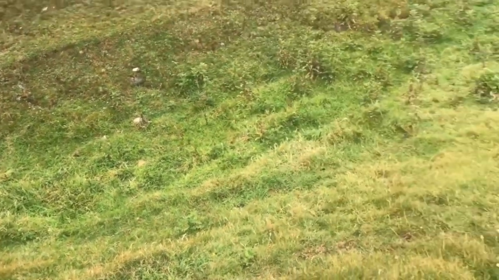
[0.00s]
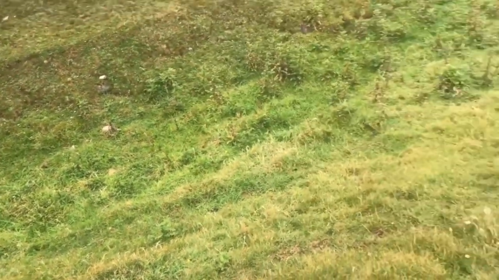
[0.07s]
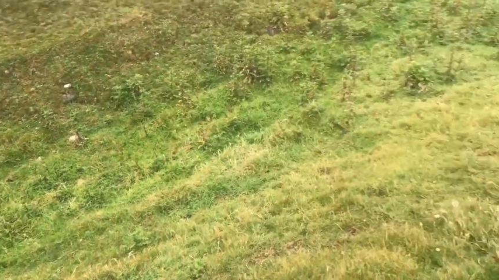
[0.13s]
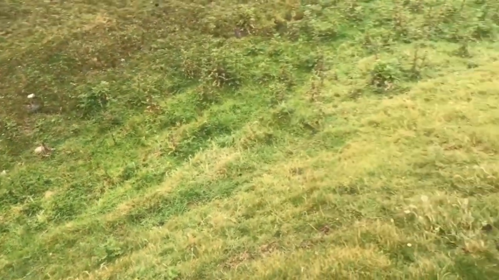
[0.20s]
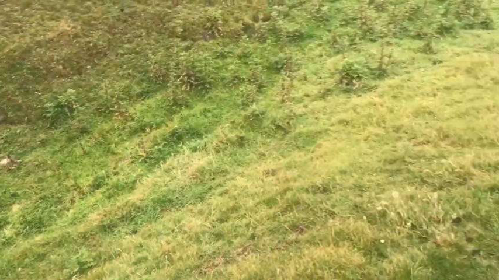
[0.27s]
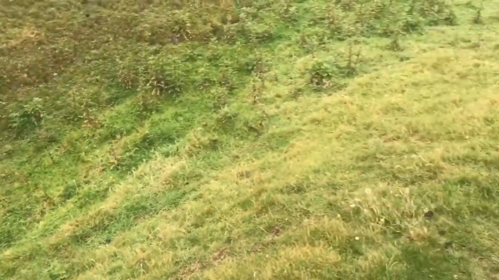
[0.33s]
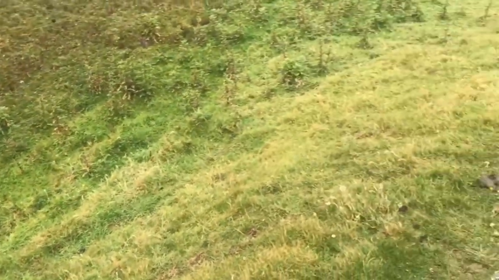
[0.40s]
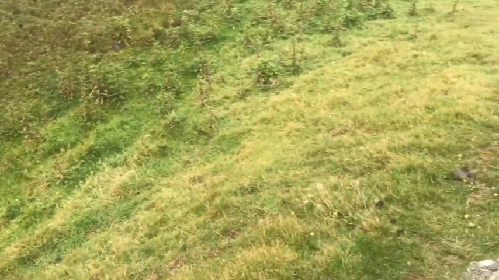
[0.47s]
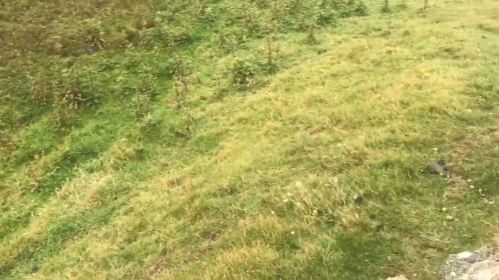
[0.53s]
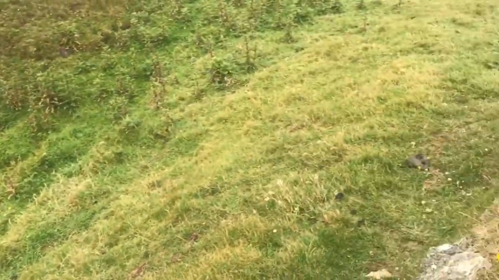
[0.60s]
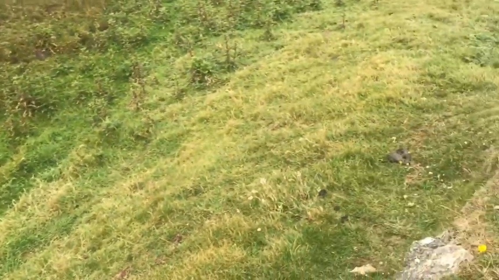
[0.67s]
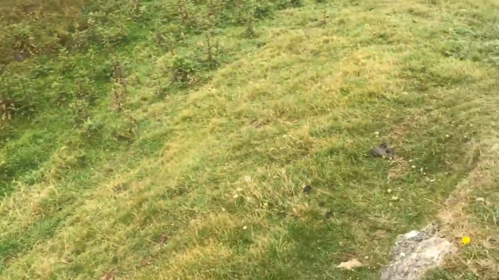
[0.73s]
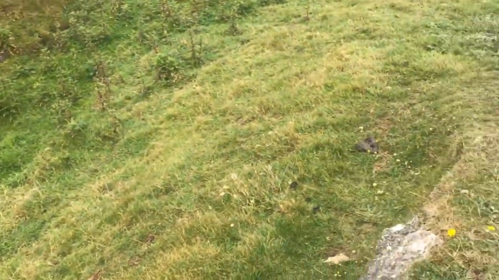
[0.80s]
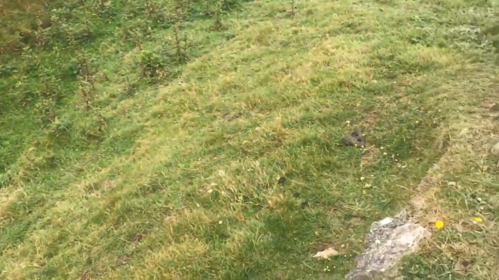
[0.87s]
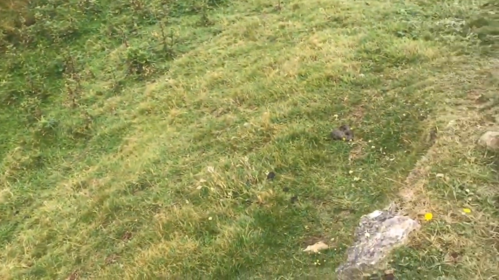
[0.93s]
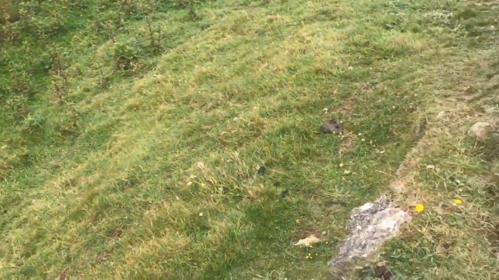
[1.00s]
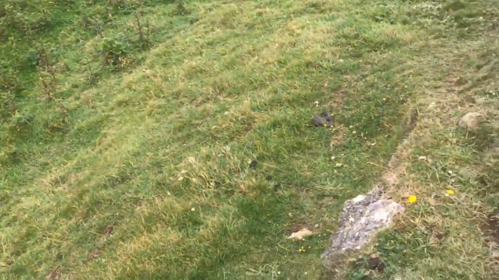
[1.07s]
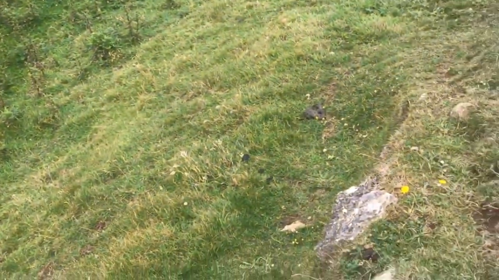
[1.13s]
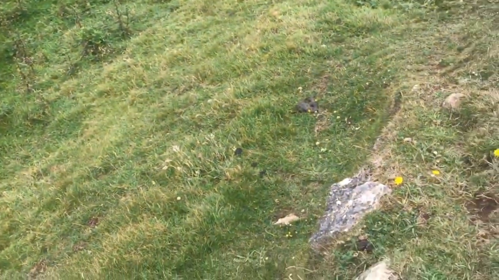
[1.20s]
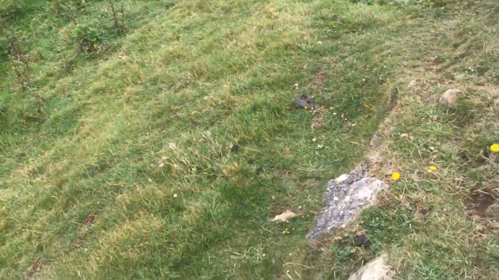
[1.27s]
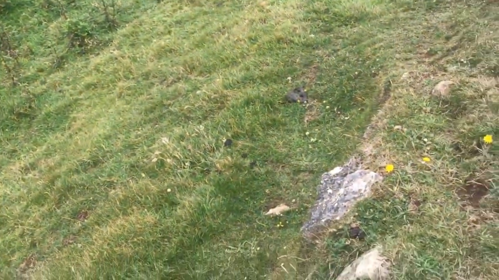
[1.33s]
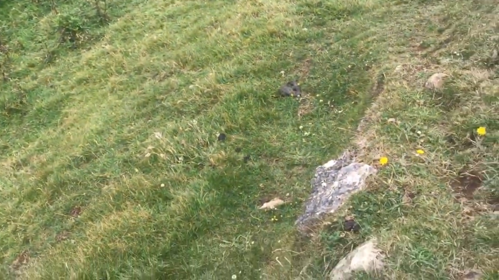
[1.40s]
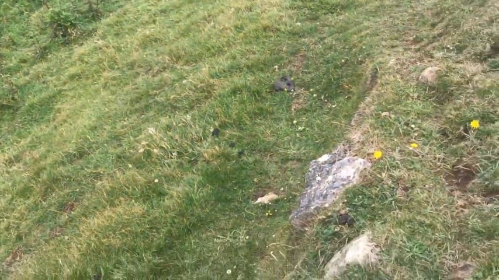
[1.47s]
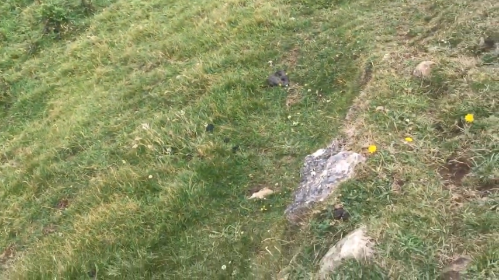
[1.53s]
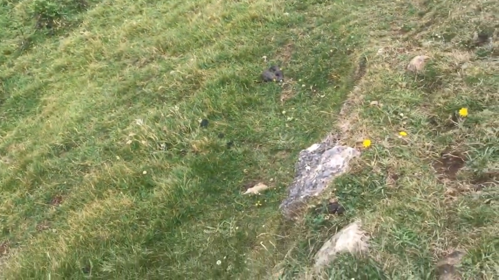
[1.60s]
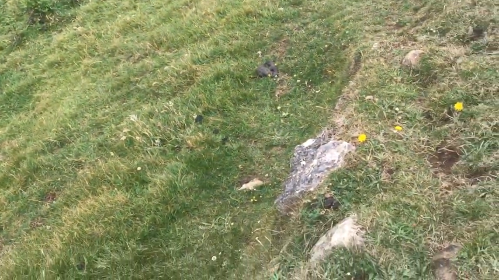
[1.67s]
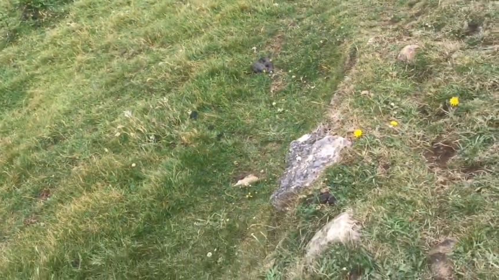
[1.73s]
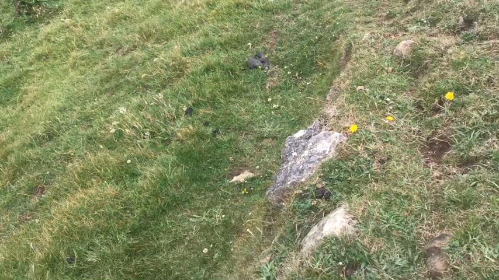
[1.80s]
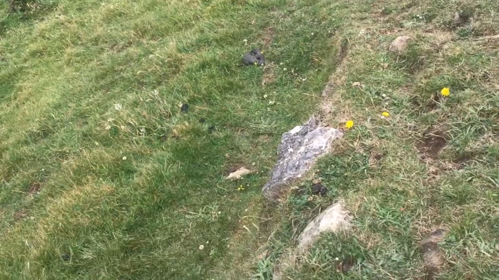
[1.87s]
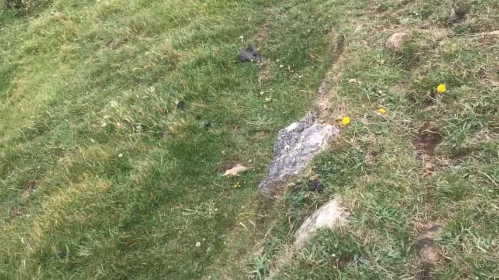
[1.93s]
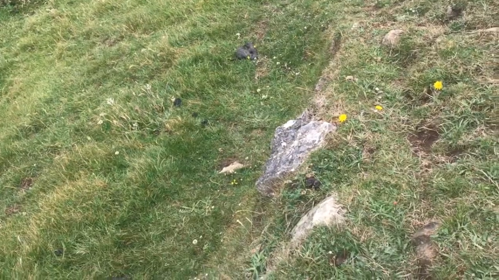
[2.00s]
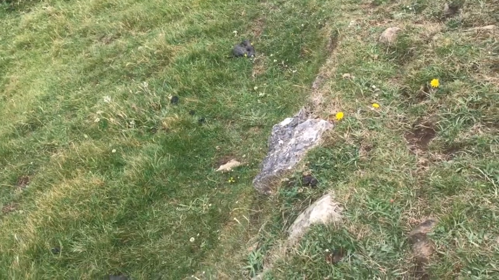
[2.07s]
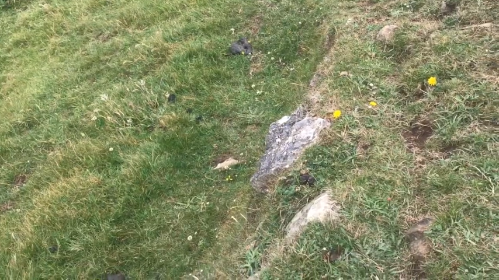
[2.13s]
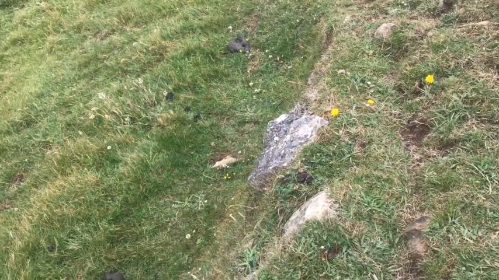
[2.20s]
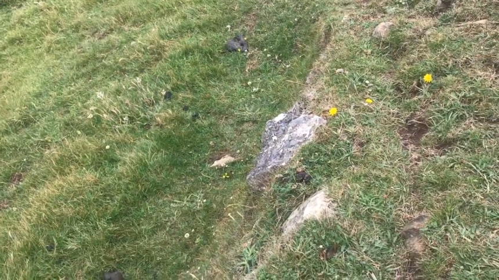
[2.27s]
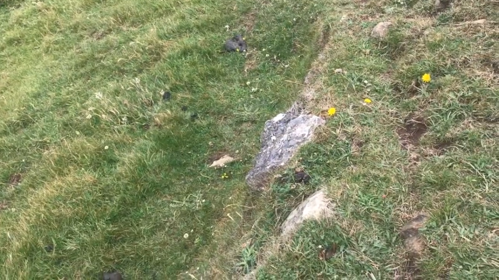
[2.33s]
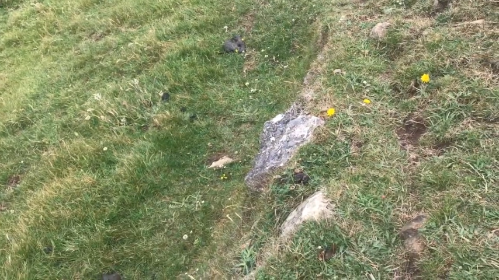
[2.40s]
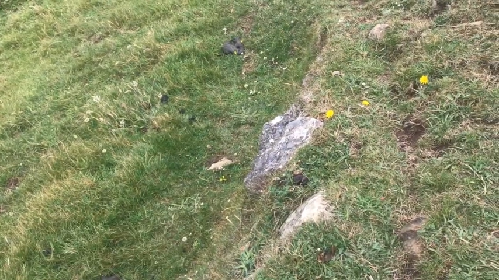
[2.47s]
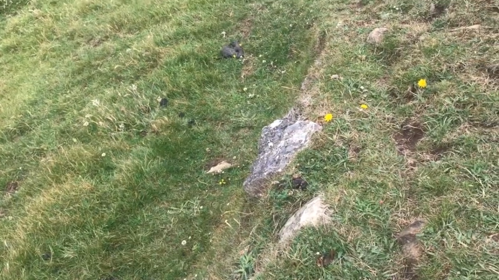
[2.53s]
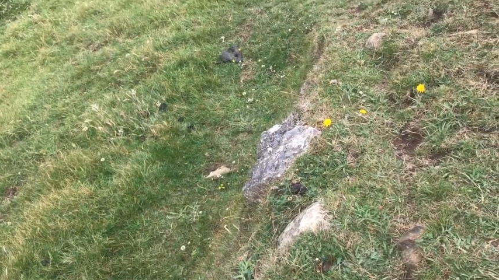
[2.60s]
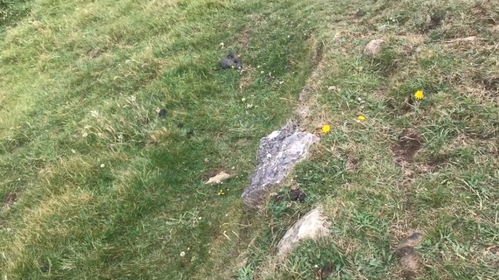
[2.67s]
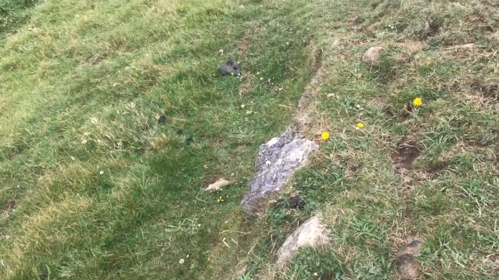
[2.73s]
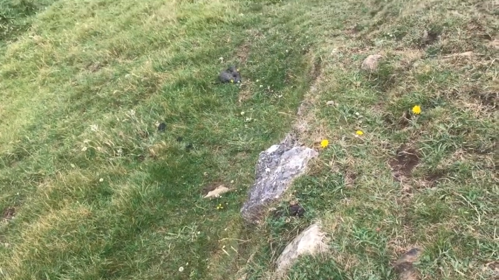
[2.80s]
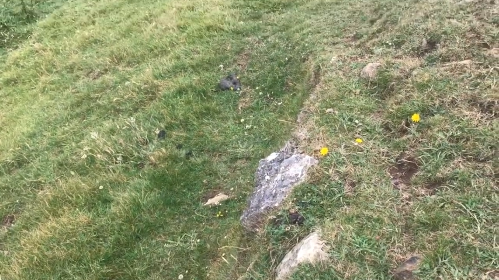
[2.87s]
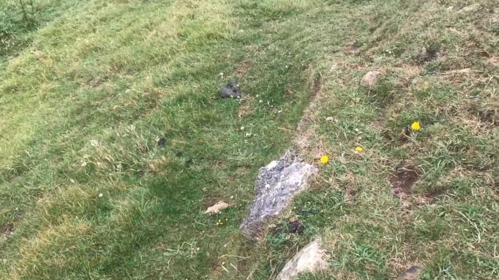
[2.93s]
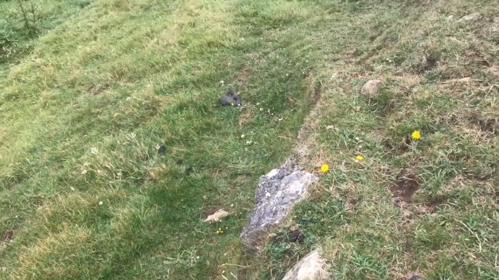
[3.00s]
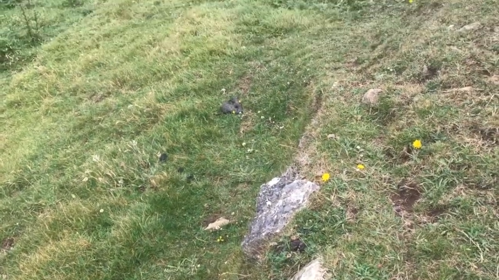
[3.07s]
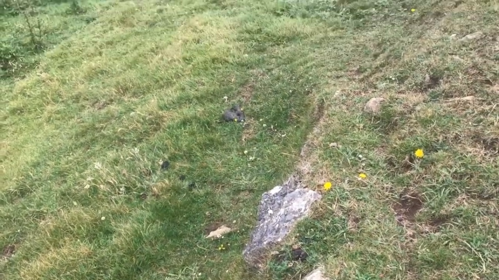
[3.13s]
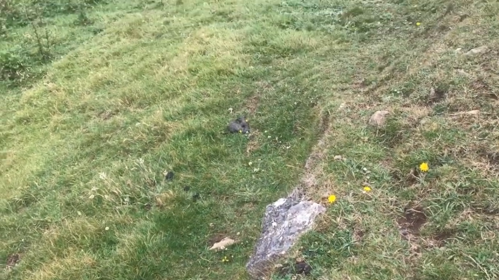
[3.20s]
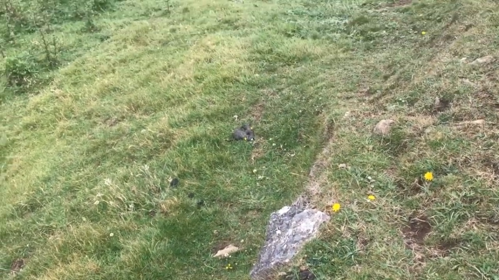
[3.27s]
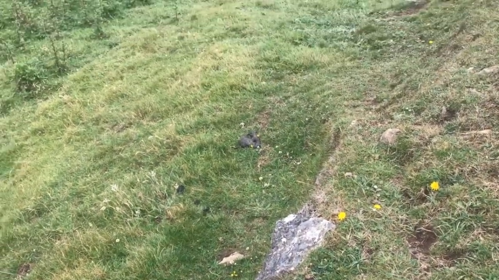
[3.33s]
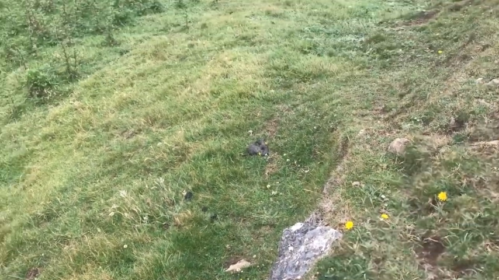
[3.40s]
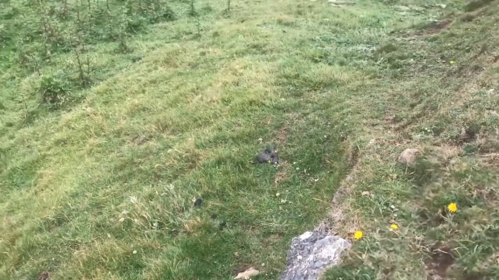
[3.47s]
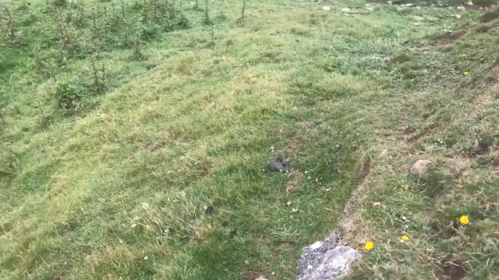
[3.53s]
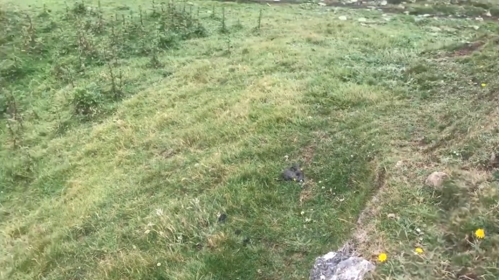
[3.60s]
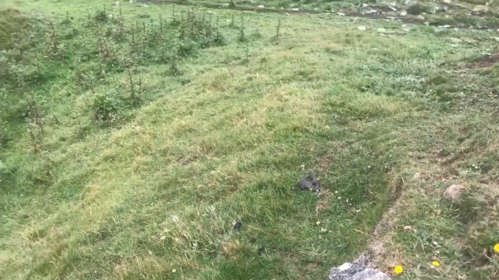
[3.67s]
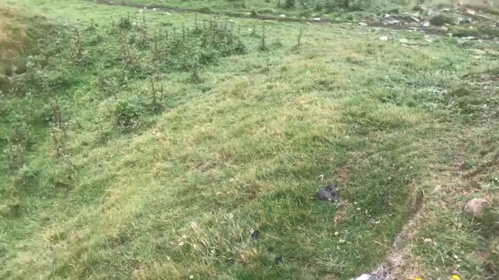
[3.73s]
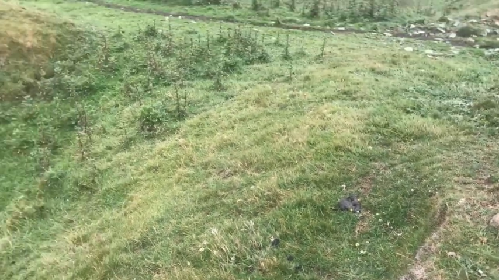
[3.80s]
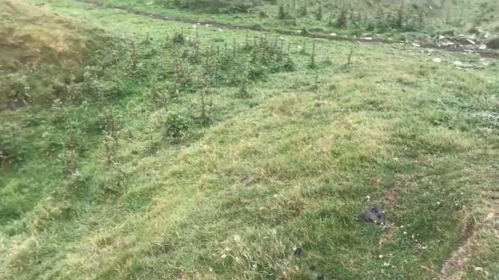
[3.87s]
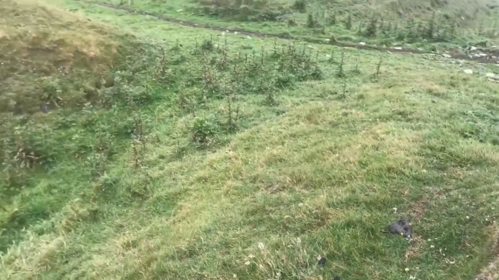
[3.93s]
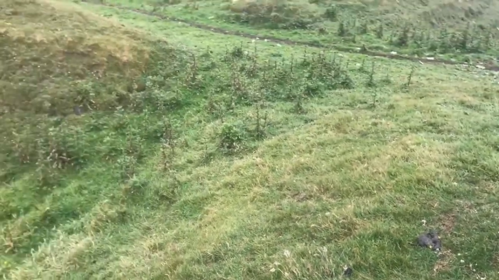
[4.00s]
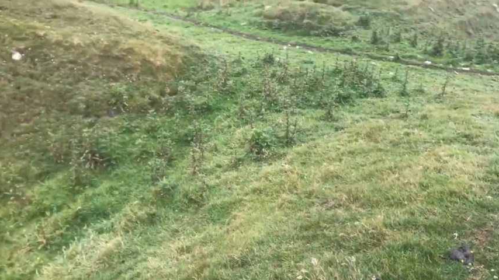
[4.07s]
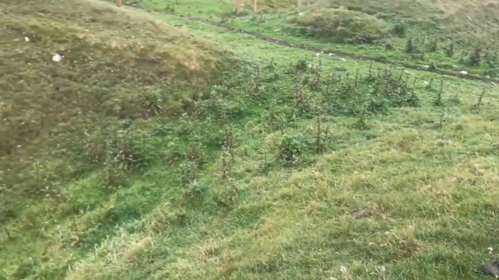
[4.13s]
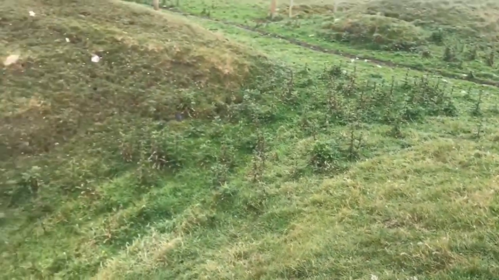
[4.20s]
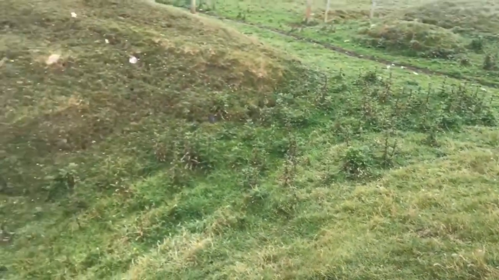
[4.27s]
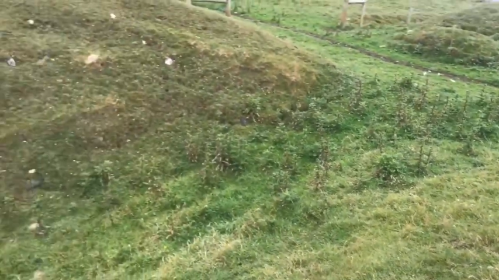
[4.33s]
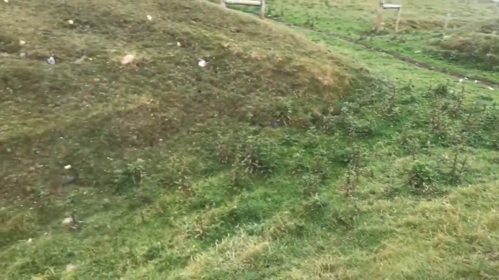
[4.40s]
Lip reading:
[unreadable: no face in view]